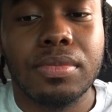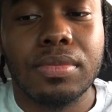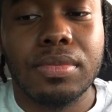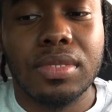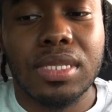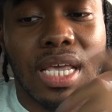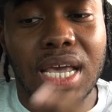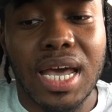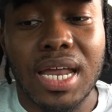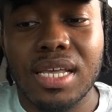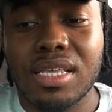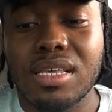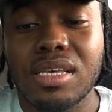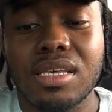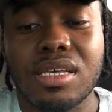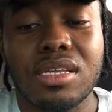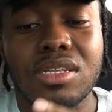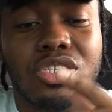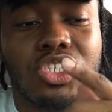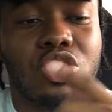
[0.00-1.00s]
they got a
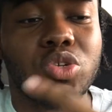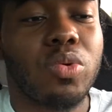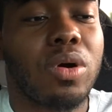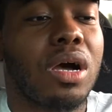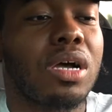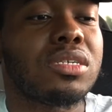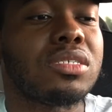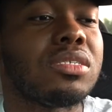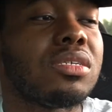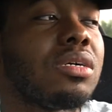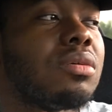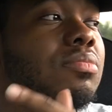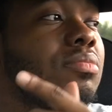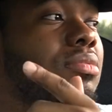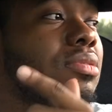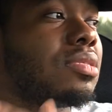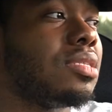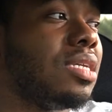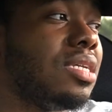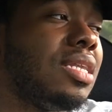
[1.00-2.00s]
kid, she washed up,
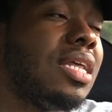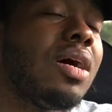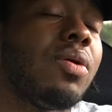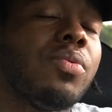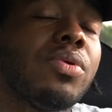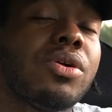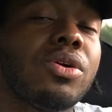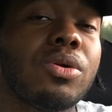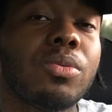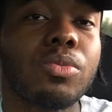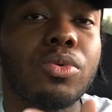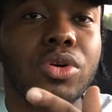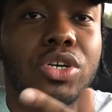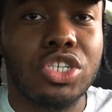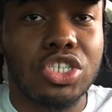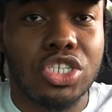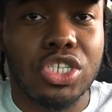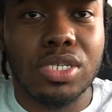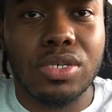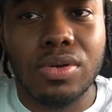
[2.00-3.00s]
he not with her no more, he
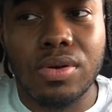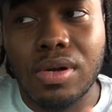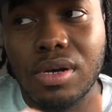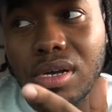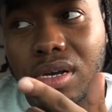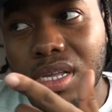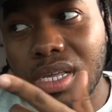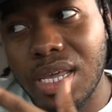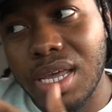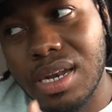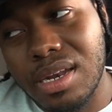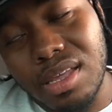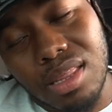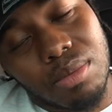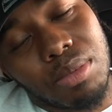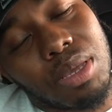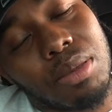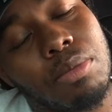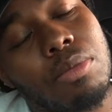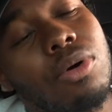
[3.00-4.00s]
cheated on her, he got another
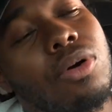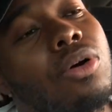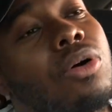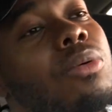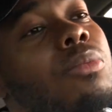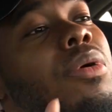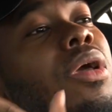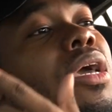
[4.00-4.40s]
baby mom,